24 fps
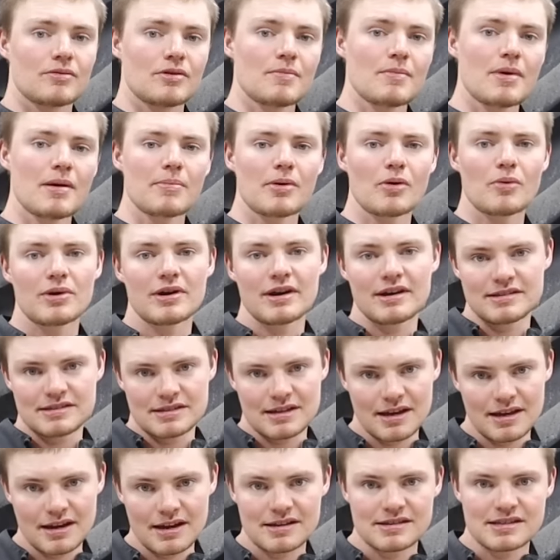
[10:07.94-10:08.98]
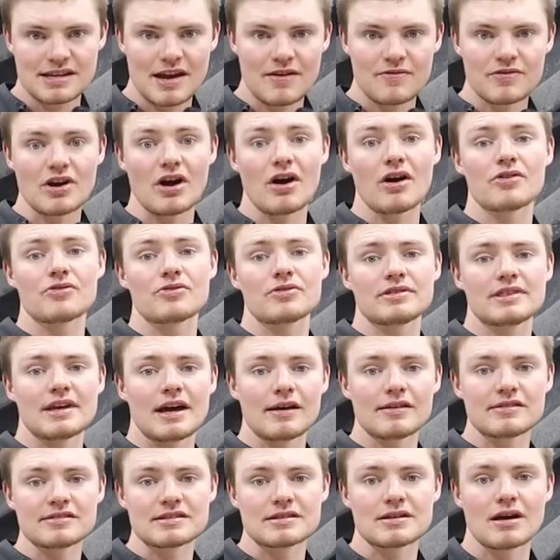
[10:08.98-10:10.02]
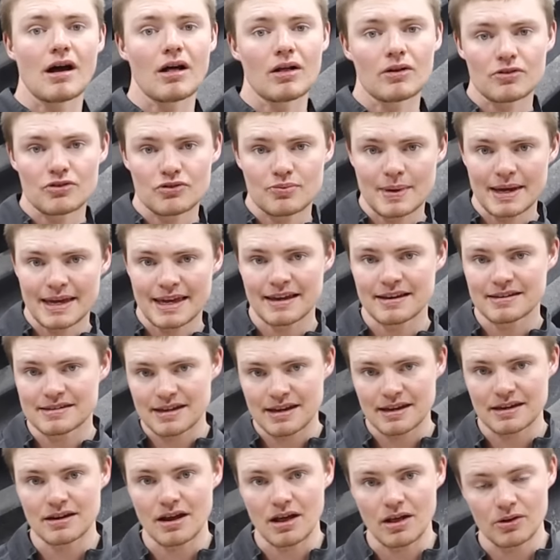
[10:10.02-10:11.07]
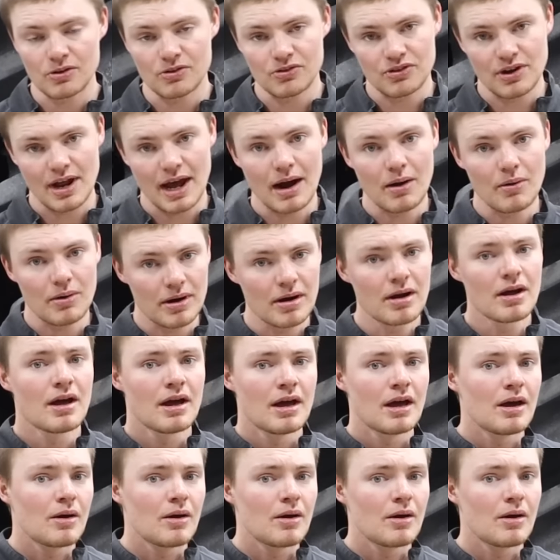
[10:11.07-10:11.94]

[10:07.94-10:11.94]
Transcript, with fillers: Remember when I said I saved $100,000 making $10 an hour?